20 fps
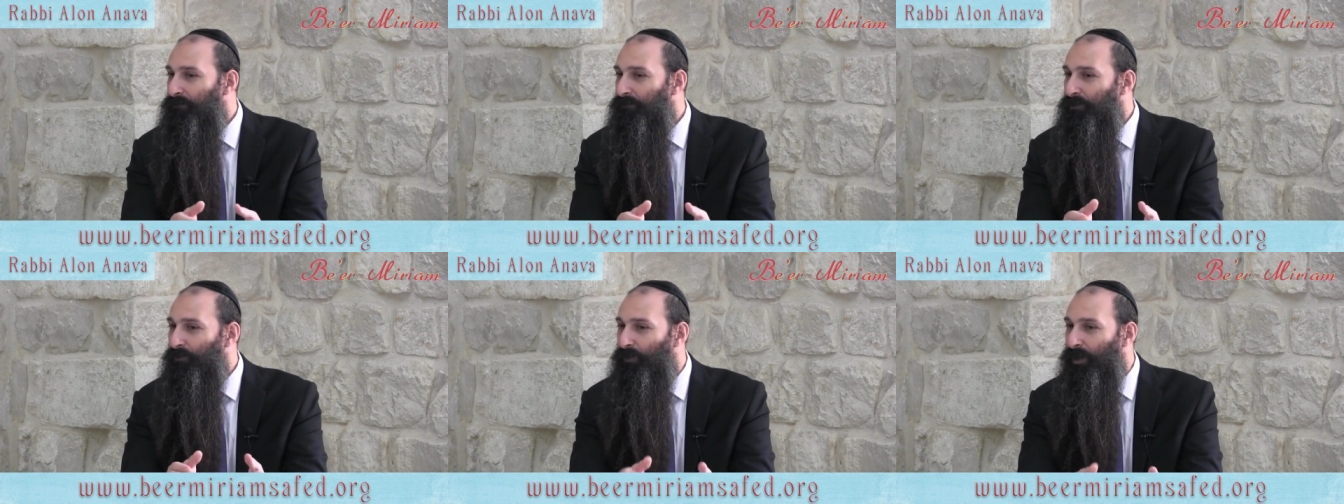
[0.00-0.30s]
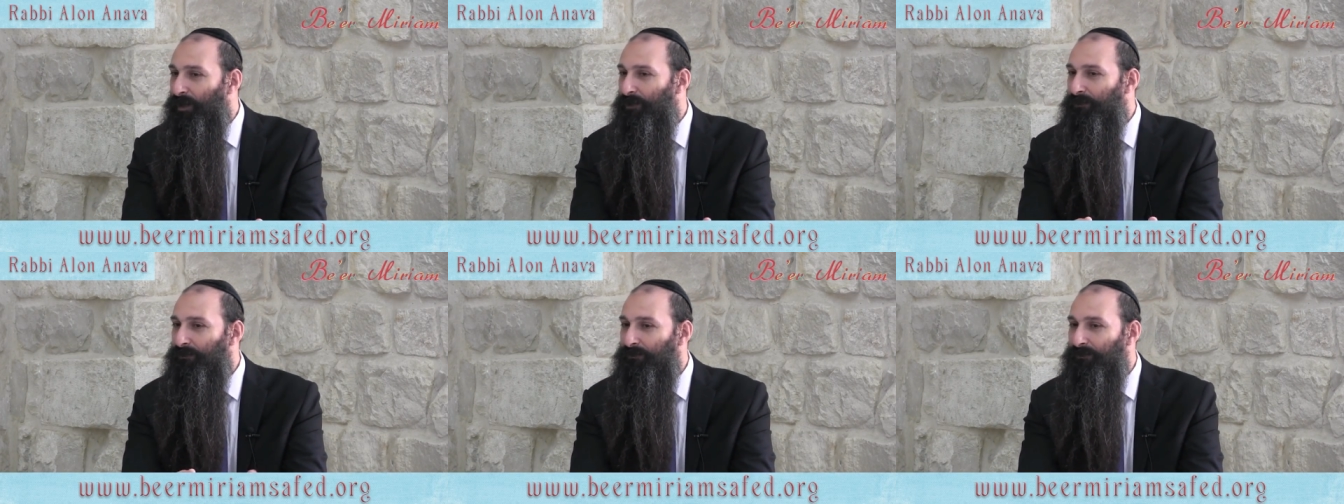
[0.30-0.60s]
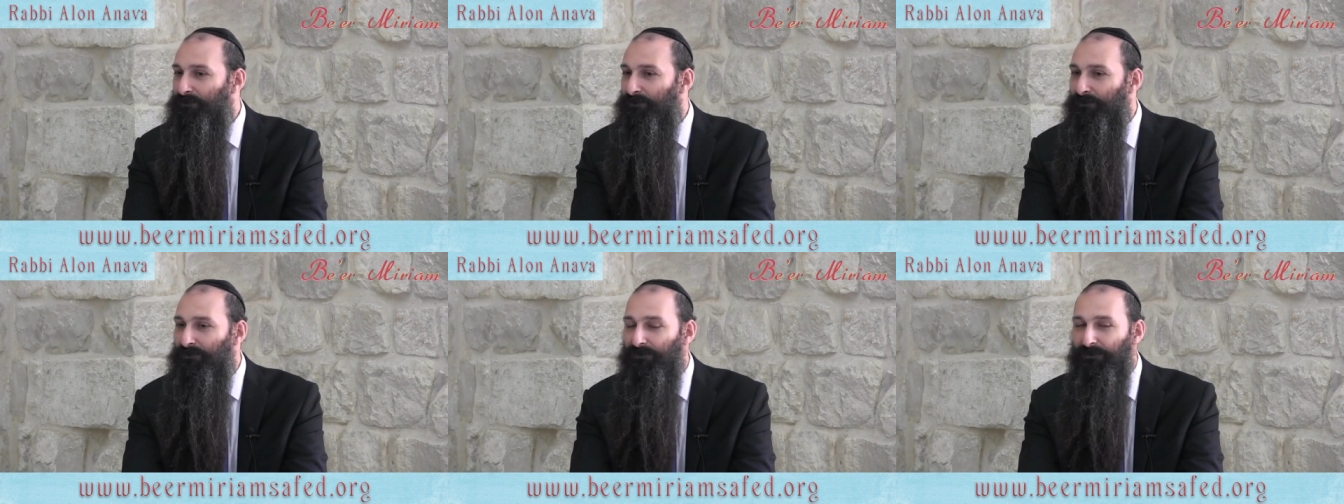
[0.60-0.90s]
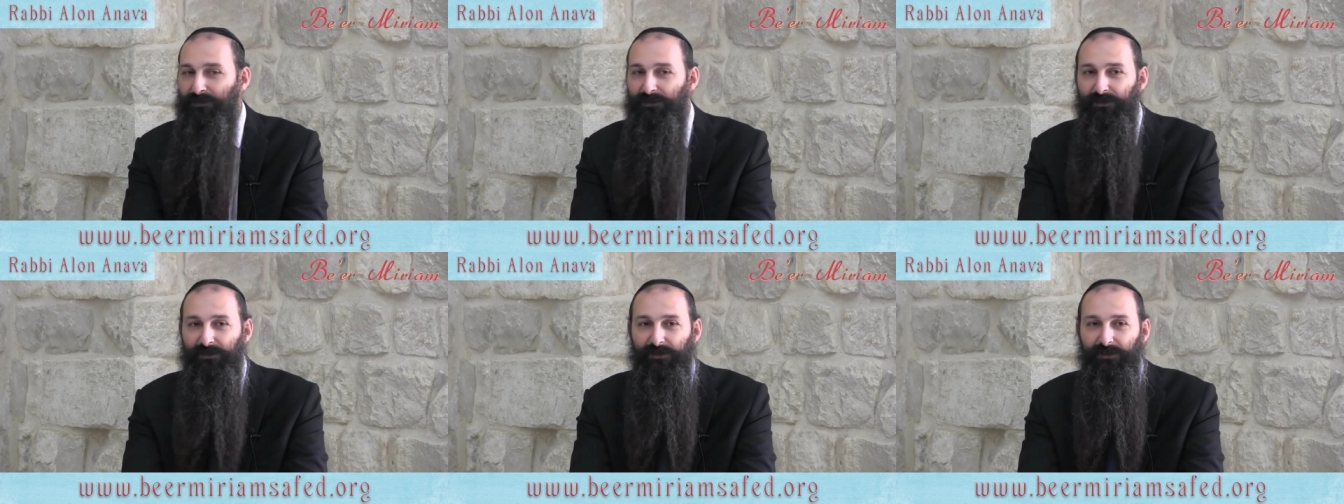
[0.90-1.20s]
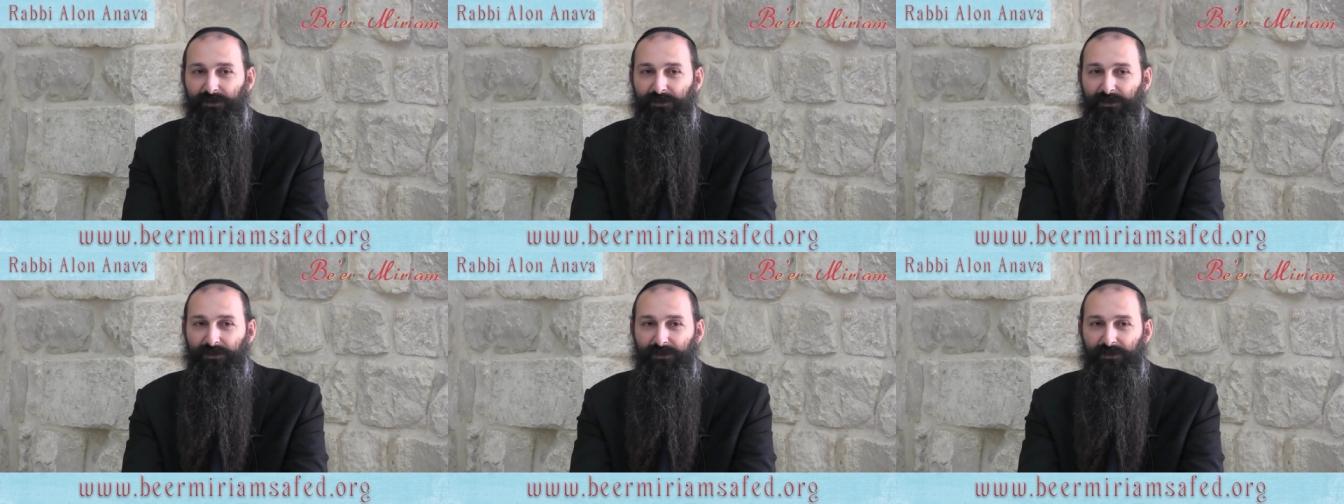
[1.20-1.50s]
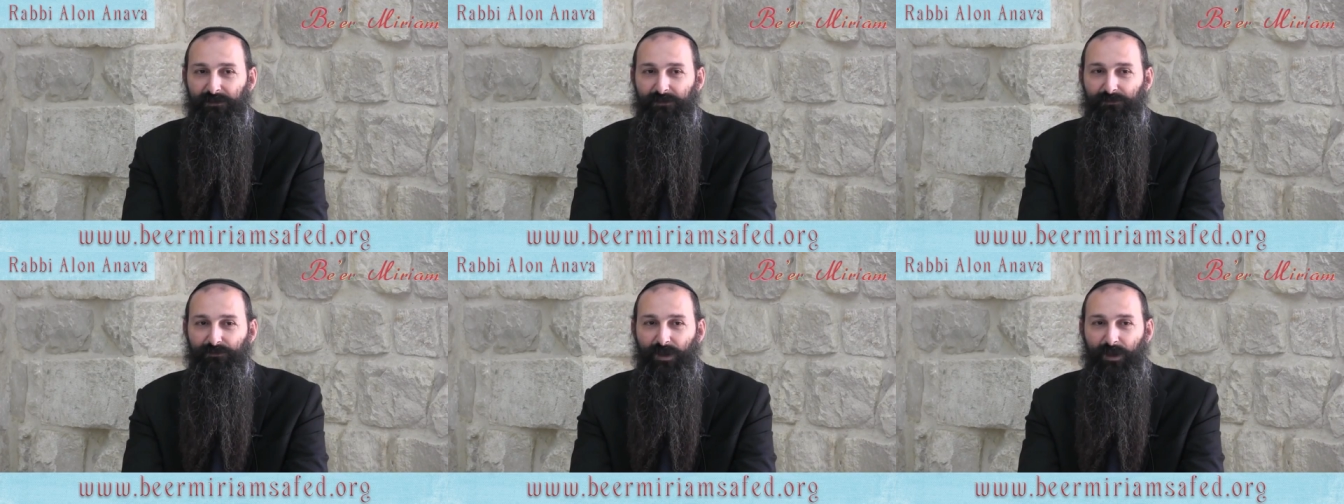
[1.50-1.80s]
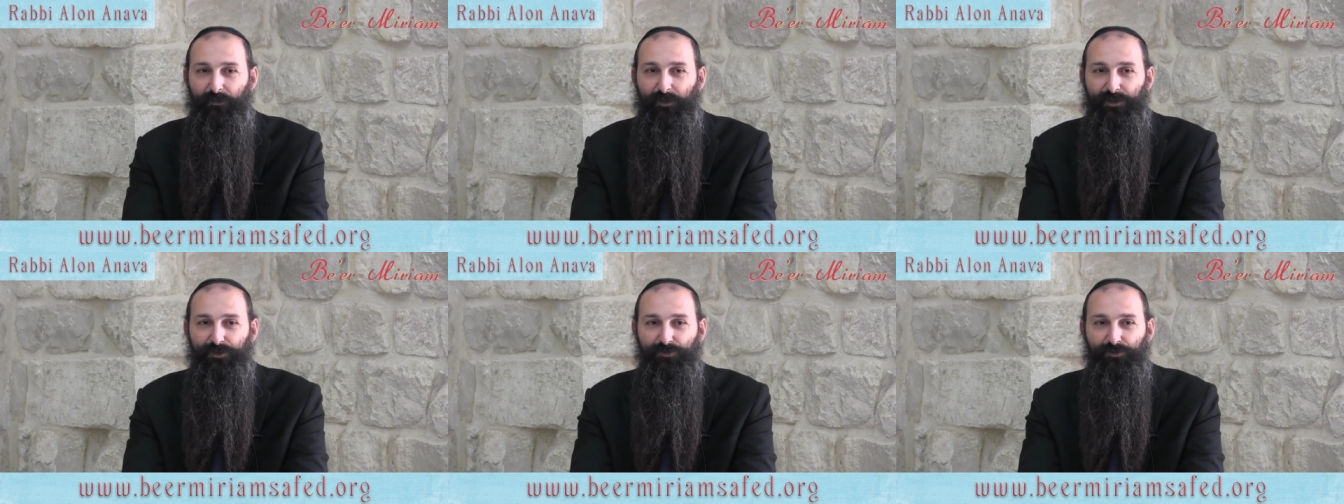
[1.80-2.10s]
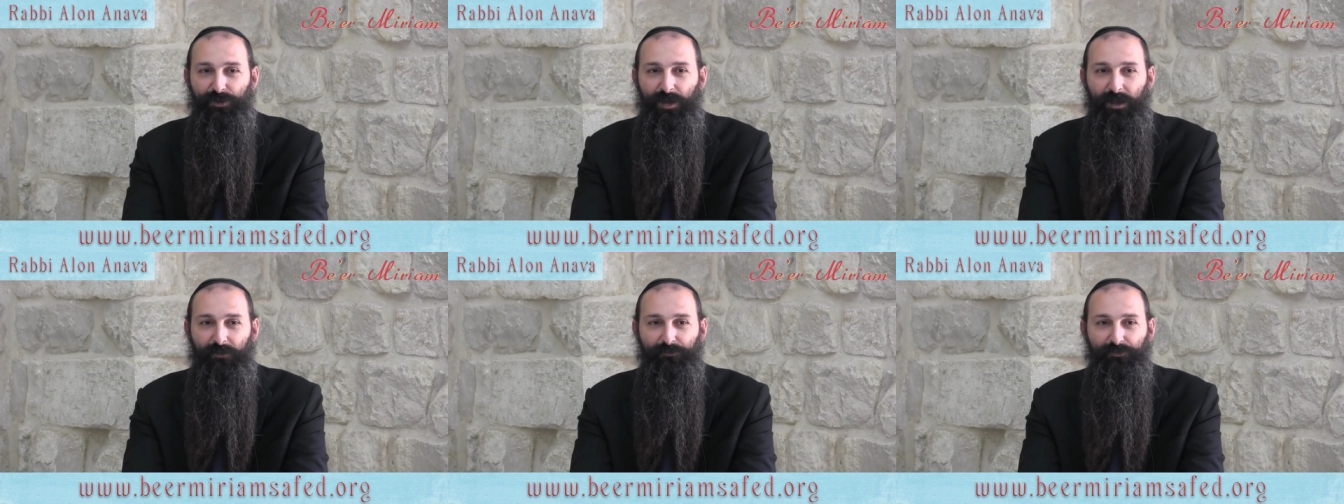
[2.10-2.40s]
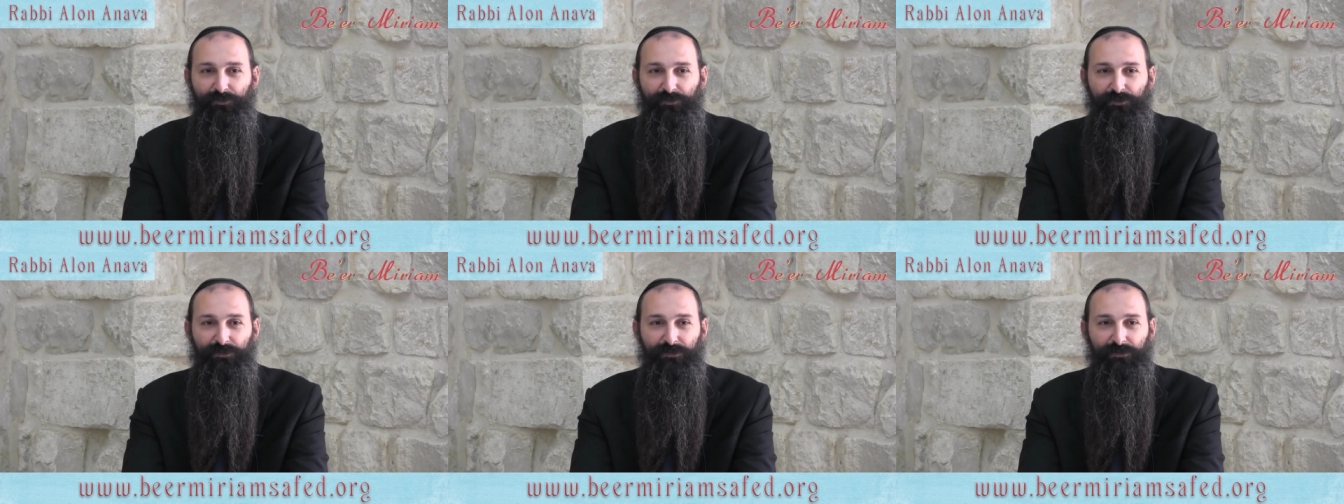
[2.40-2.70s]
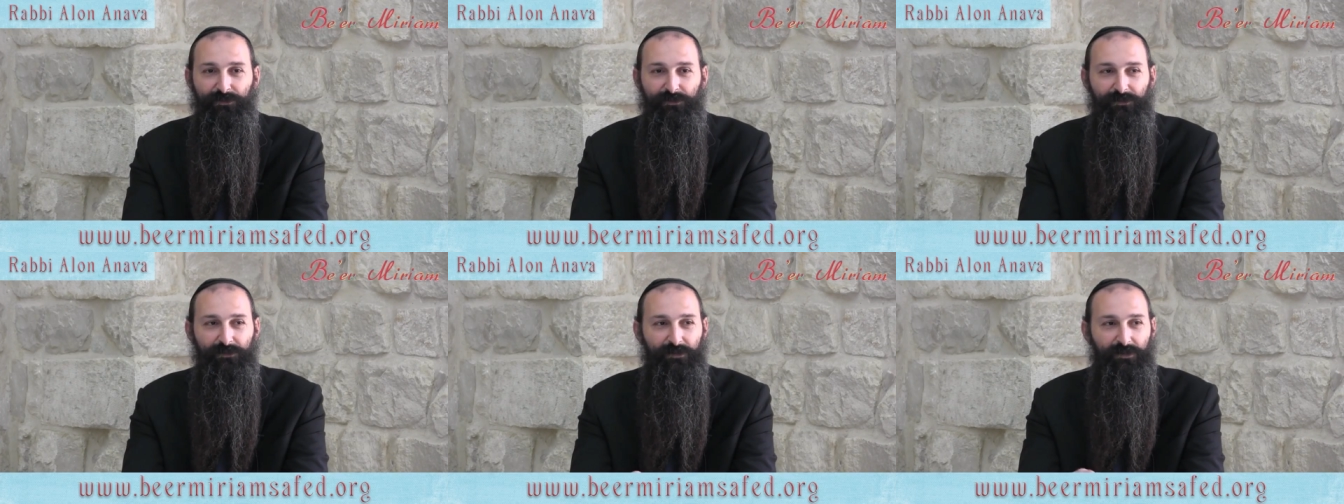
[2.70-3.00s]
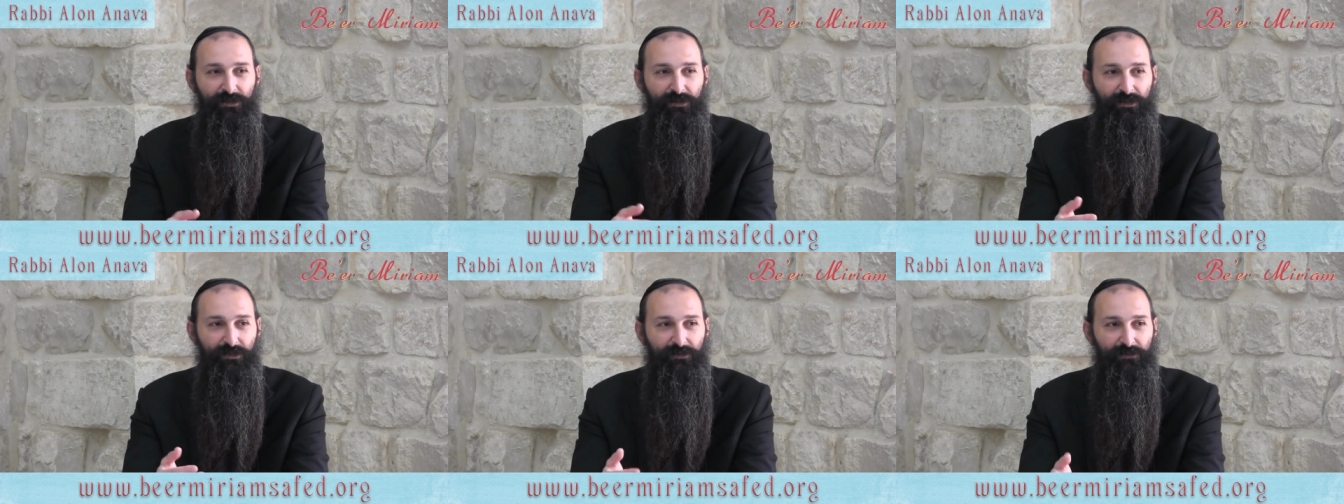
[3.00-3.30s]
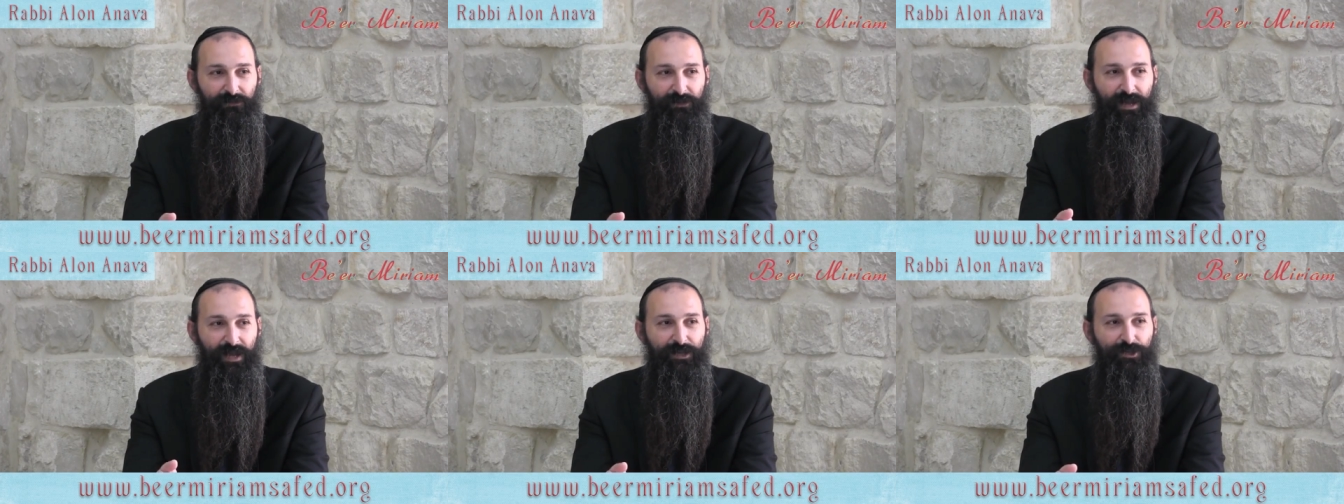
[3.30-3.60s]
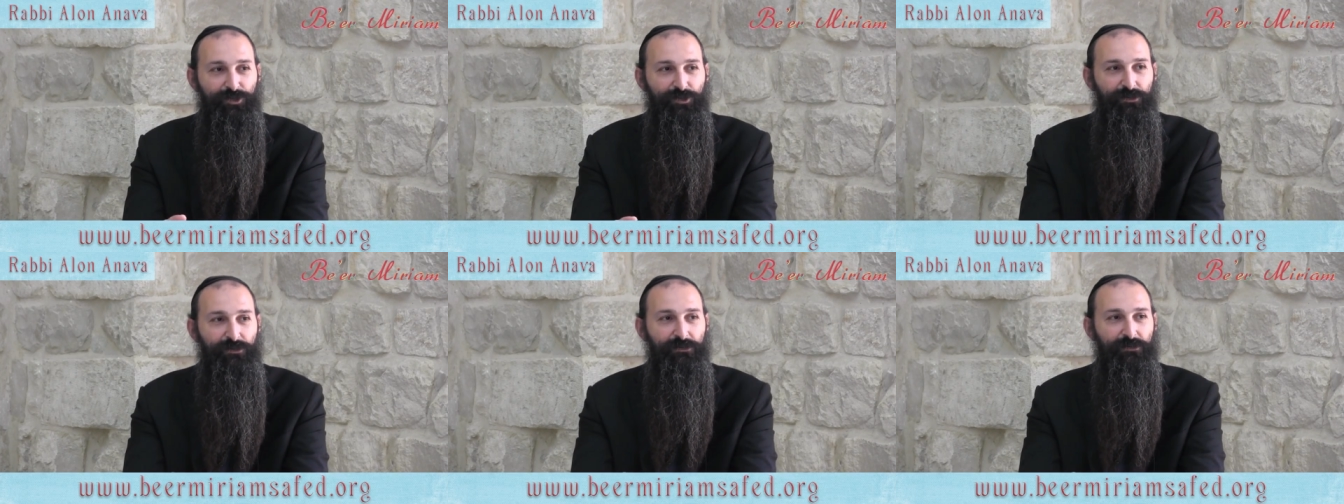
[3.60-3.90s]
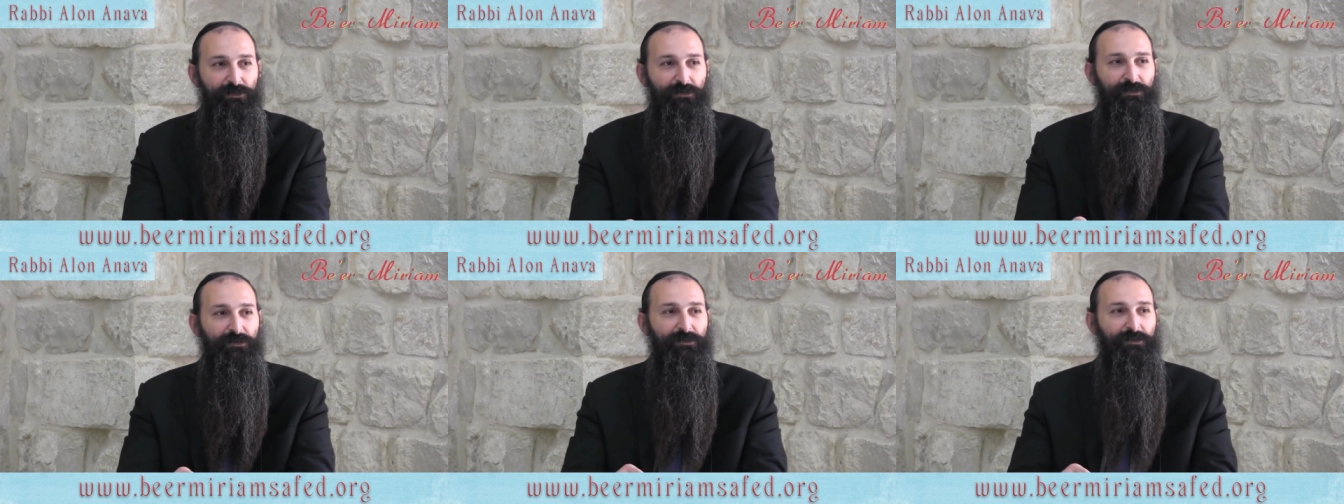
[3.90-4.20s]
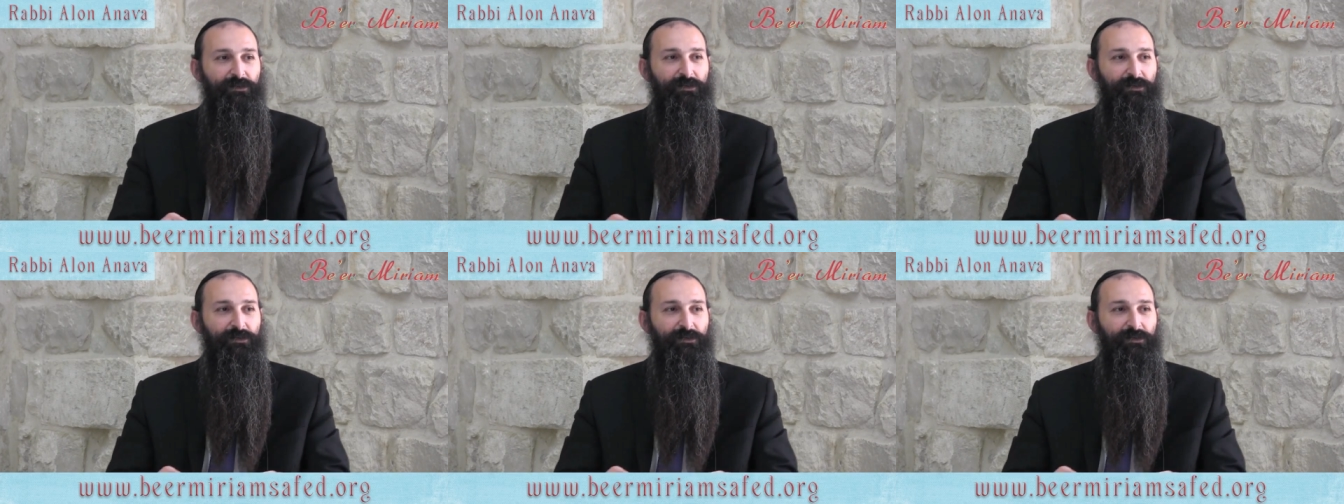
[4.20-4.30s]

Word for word: We want the rabbi to come to the uh, lecture.